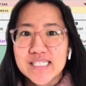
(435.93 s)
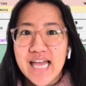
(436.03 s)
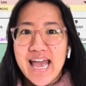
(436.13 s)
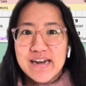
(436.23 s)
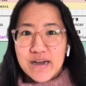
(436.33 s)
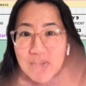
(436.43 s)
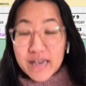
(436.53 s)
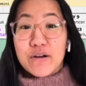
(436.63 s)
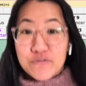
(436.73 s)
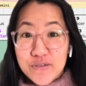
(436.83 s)
and
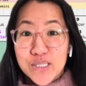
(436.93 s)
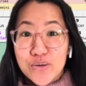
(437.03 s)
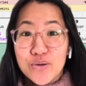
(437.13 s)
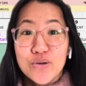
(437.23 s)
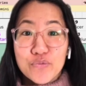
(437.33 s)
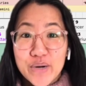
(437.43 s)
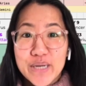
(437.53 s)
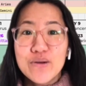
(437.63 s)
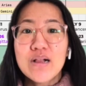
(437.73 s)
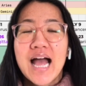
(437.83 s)
physical,
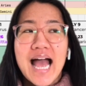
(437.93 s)
real,